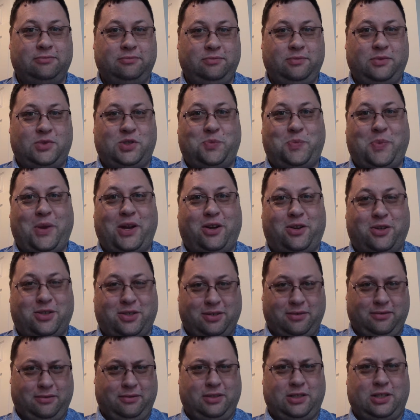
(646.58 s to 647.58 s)
speaker
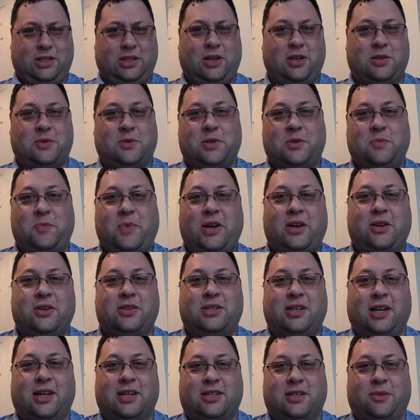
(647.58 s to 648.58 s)

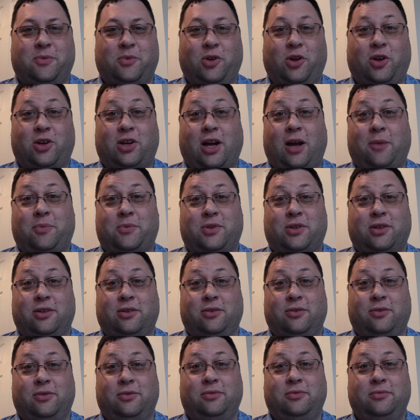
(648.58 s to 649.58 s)
system to hook up
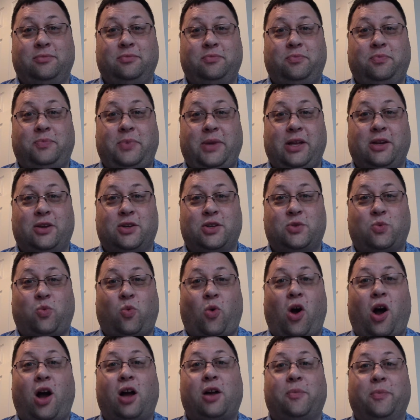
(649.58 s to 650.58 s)
to Peter's
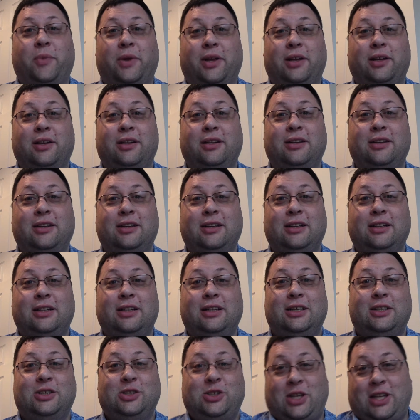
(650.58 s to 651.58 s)
Walkman,
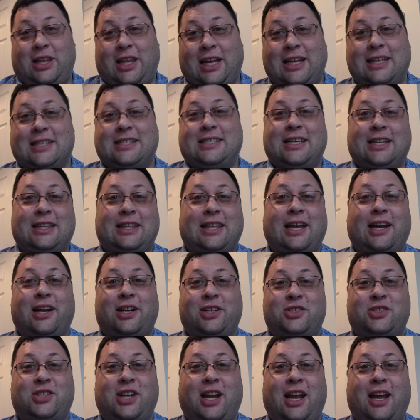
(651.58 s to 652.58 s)
so that they could sit there
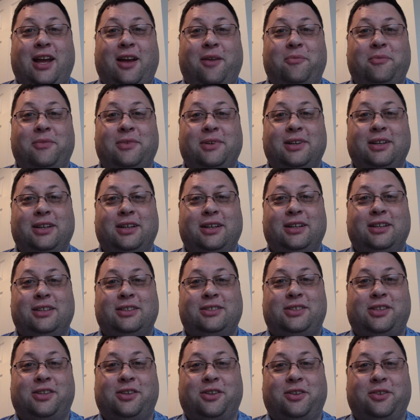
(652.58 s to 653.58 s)
and jam
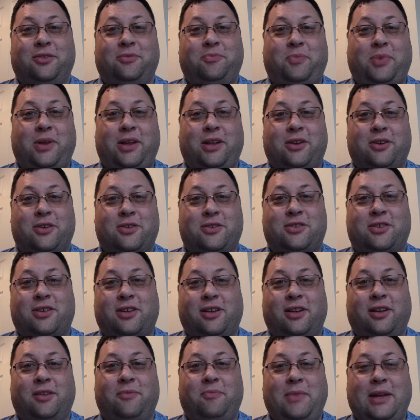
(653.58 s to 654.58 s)
to Peter's
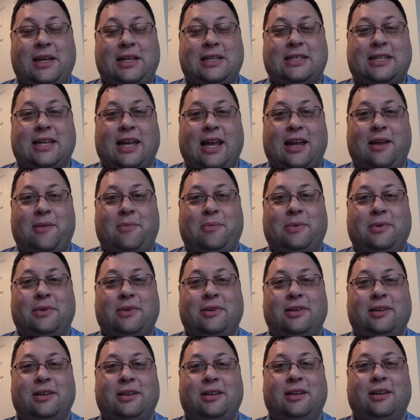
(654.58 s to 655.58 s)
mixtape
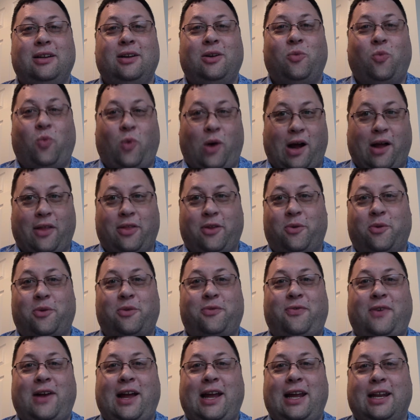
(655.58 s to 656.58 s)
while they were
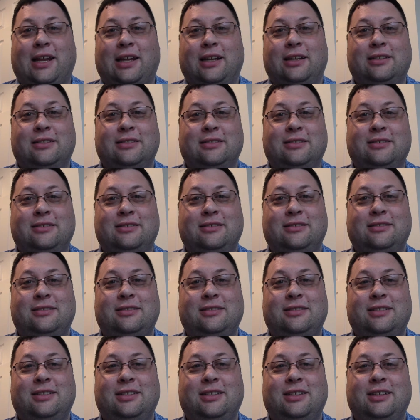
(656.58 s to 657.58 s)
fighting.
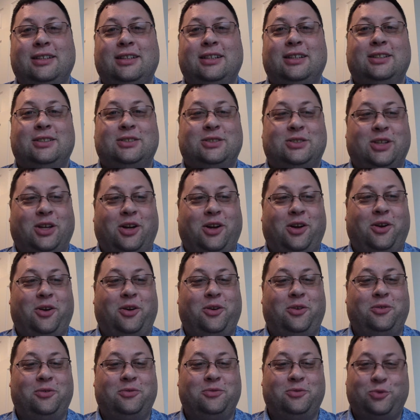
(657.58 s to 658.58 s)

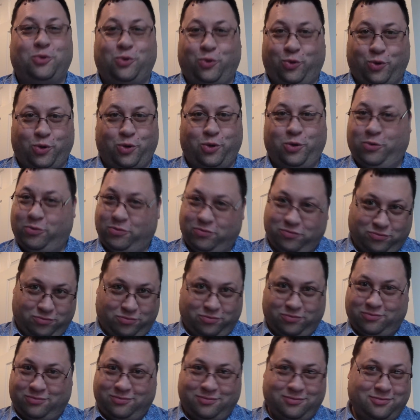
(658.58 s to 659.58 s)
So Groot
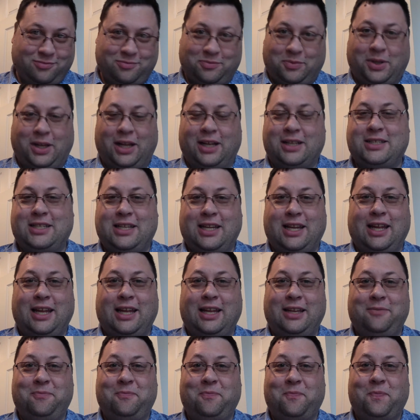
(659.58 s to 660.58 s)
plugs it
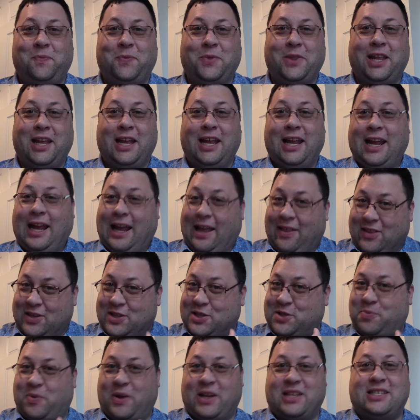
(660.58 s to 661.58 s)
in, and then
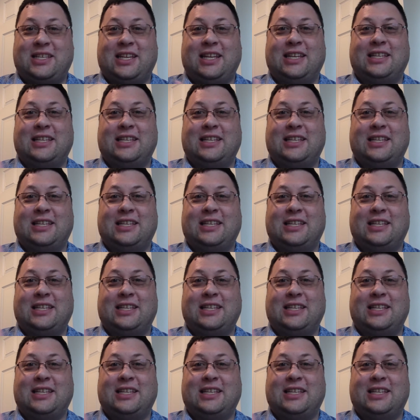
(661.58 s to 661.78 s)
spends the